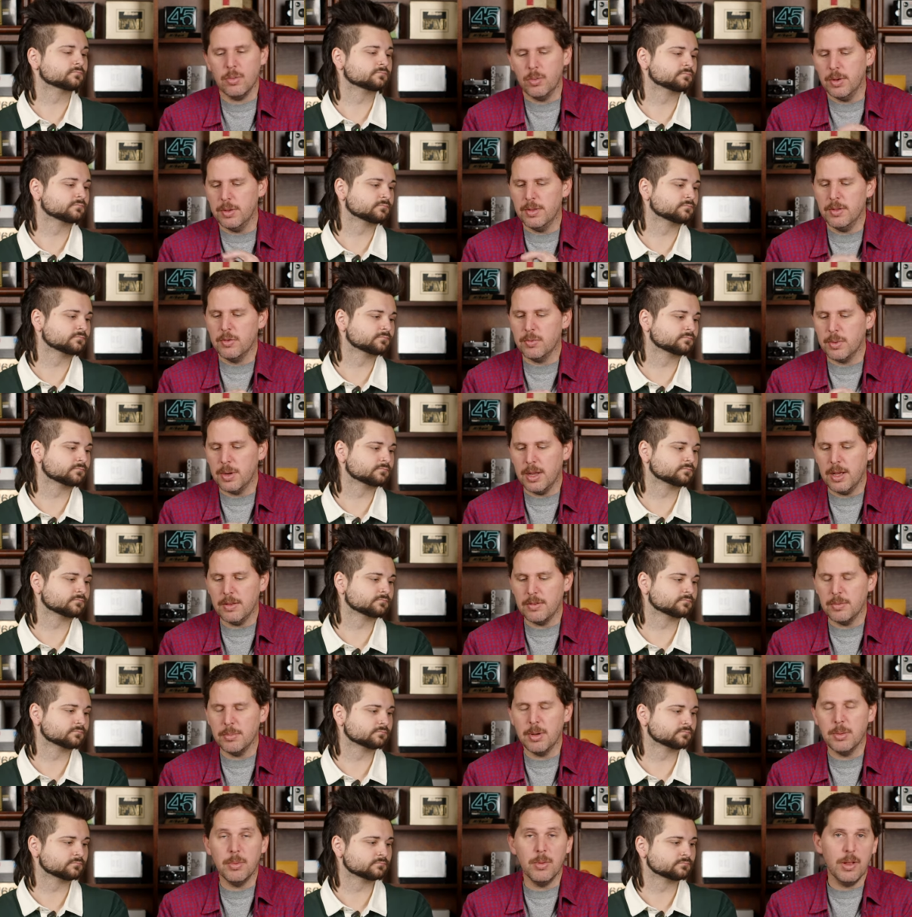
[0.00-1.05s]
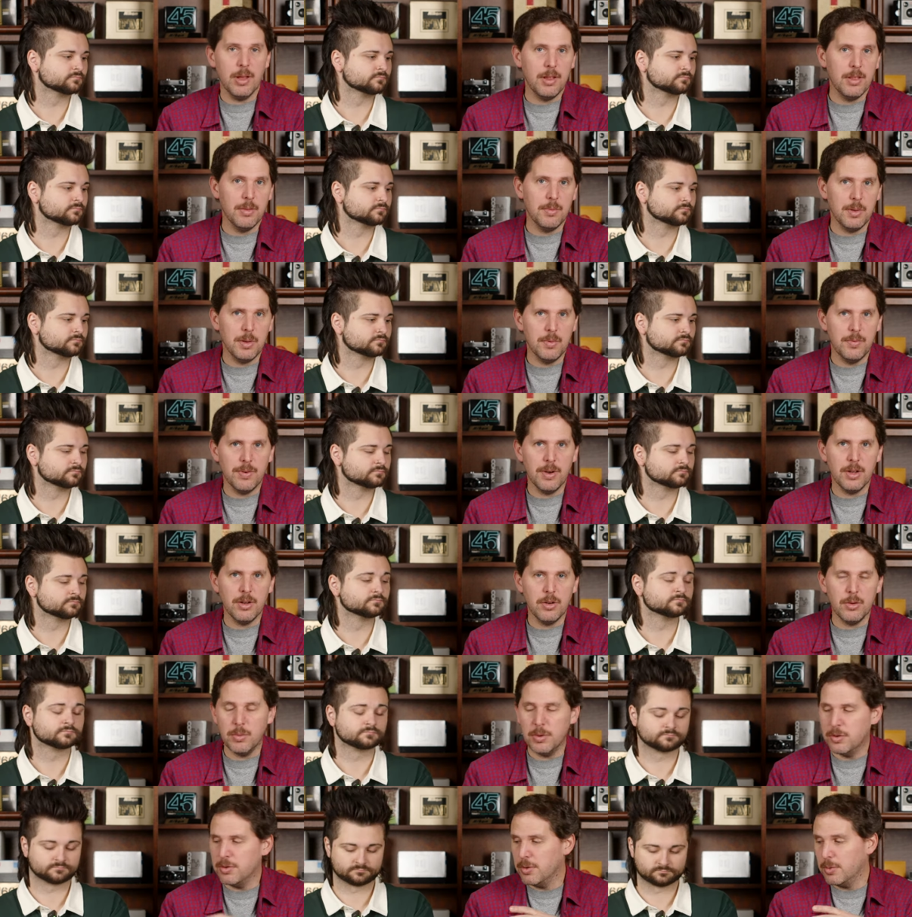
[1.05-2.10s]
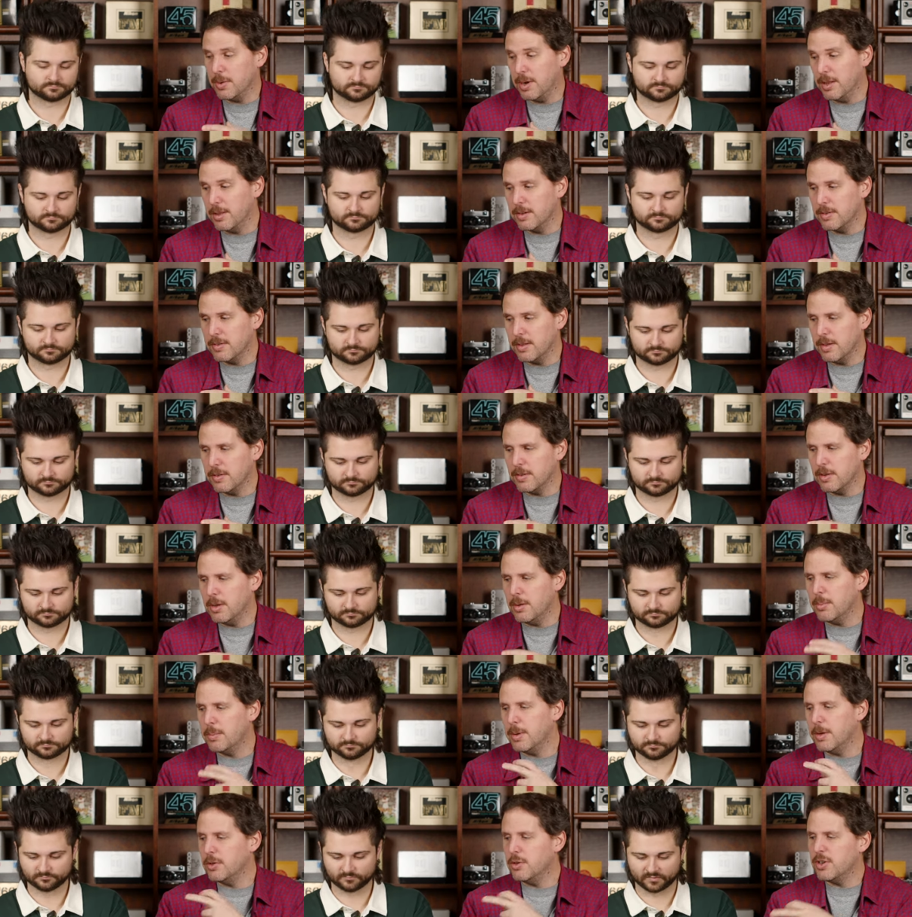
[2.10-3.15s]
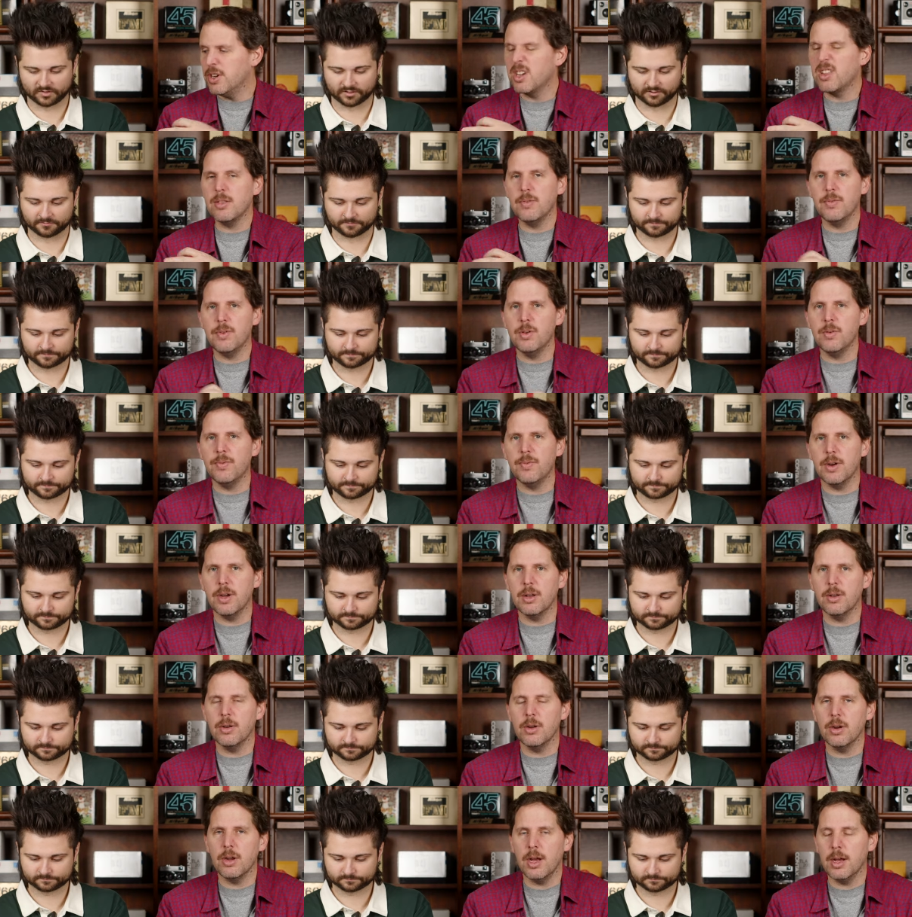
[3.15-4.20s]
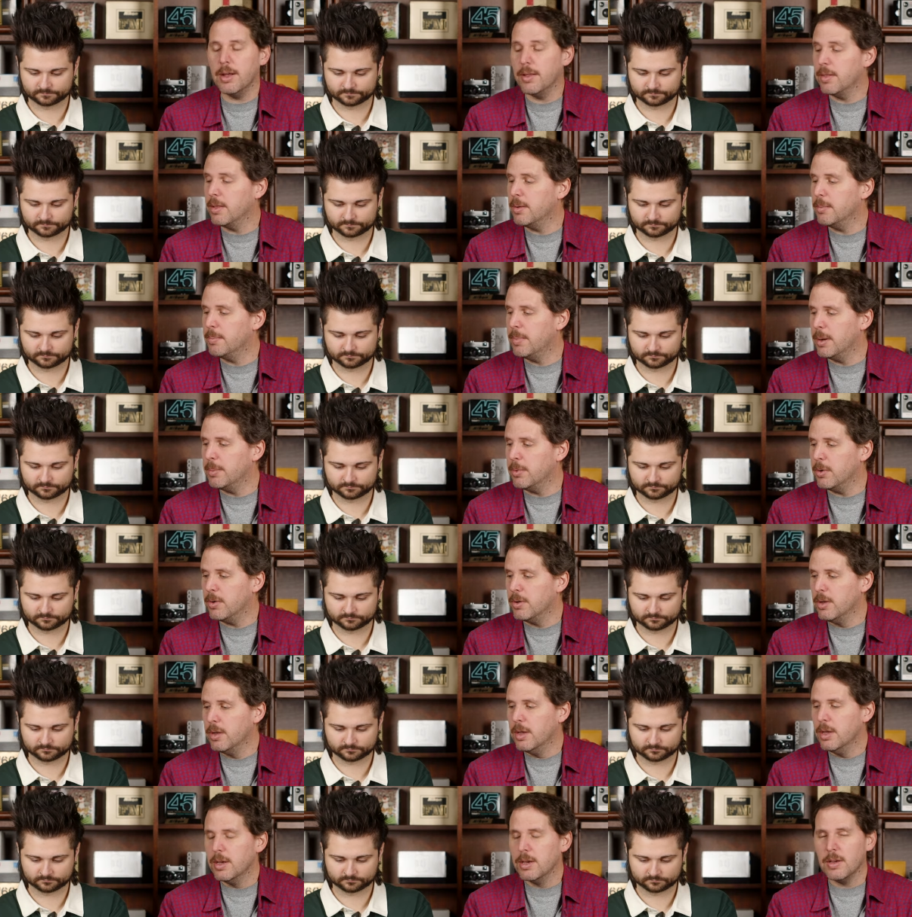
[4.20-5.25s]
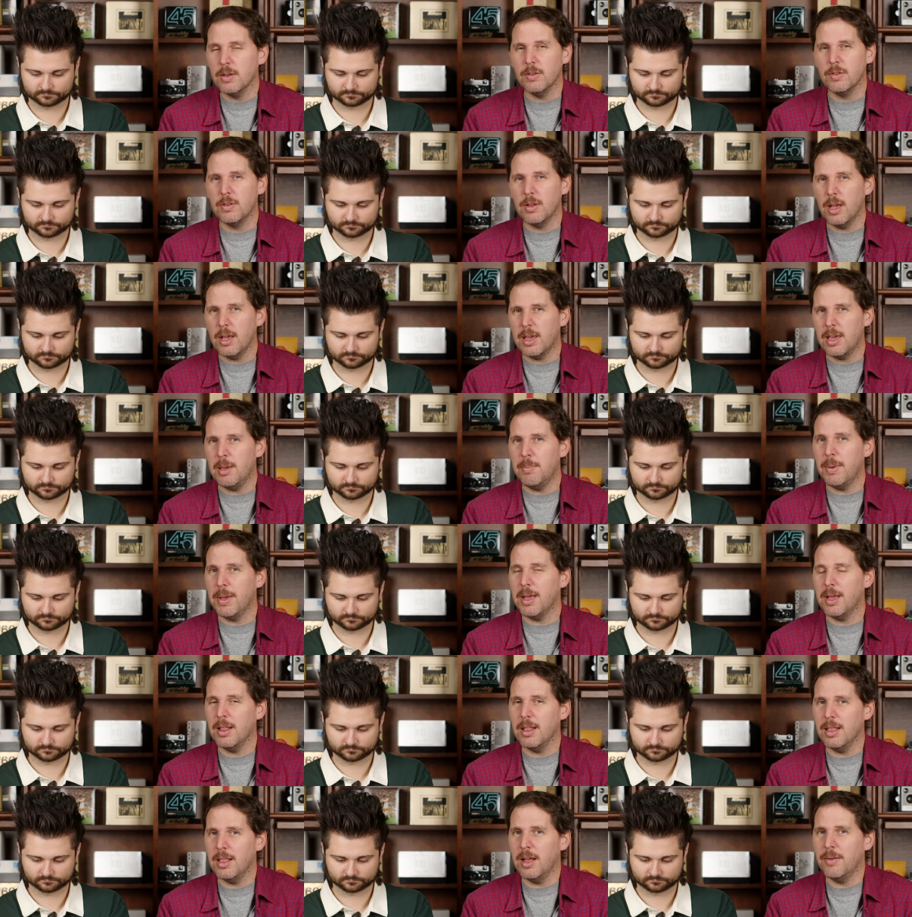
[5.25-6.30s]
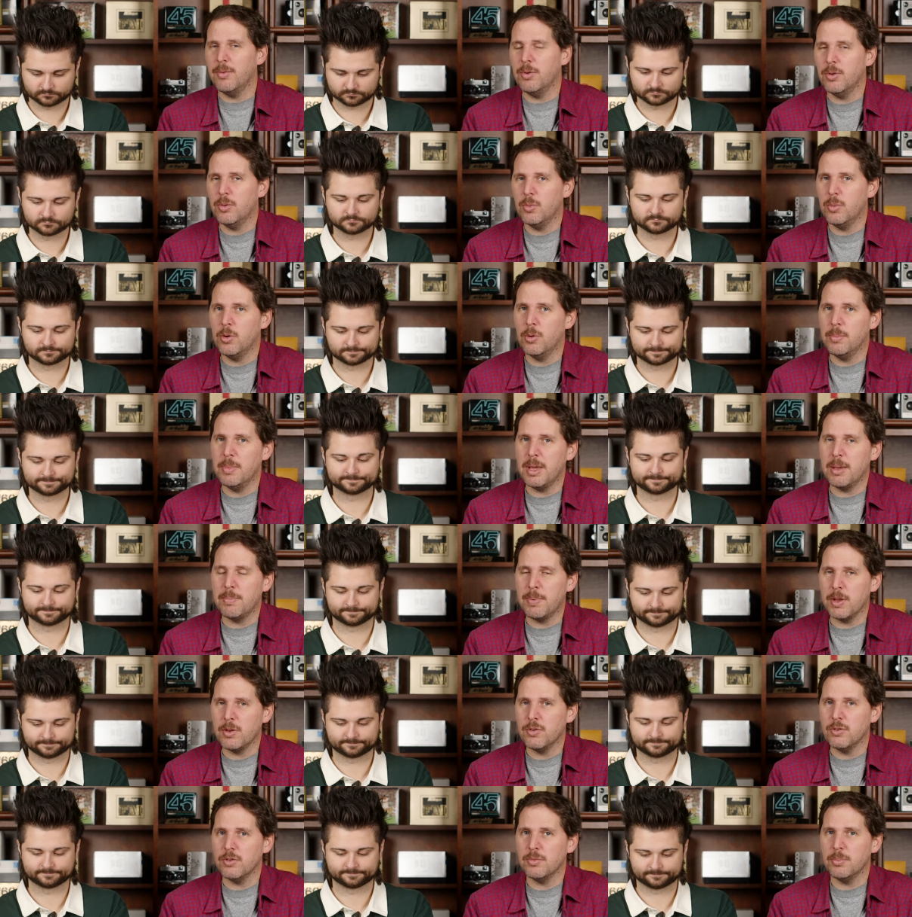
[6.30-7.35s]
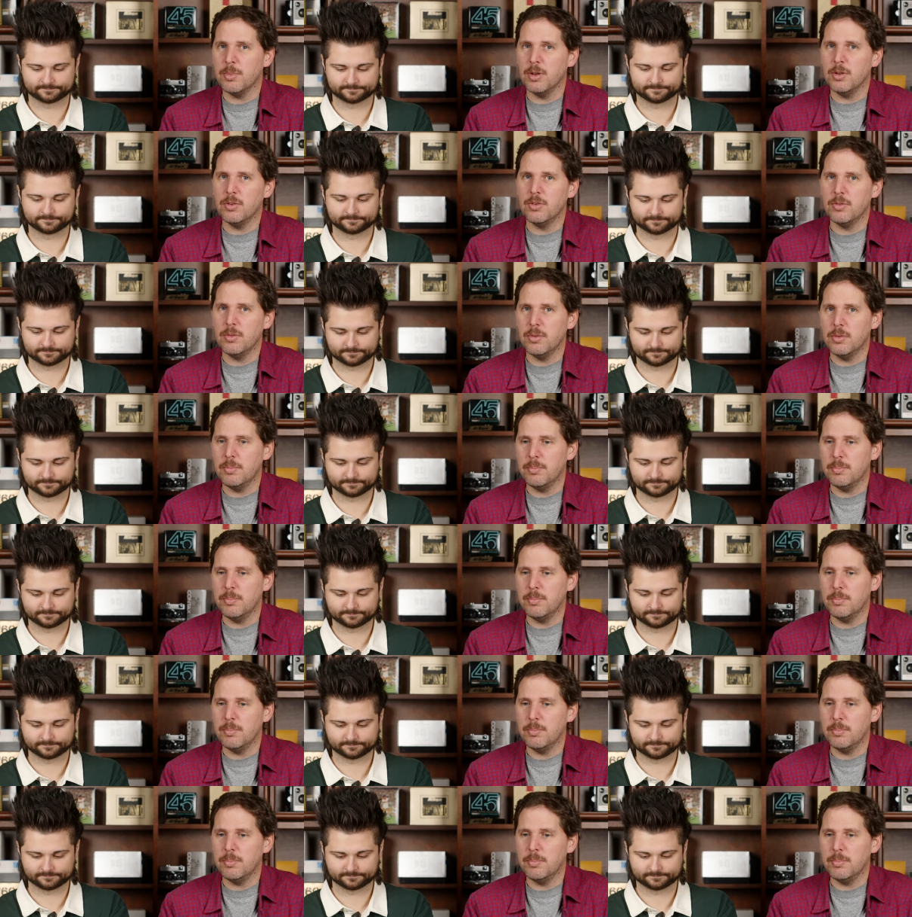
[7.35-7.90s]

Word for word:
Speaker 1: Well, this one has a bubble in the viewfinder, which the Widelux doesn't, but check yeah. the viewfinder, uh, the bubble, because keeping it level will make pictures much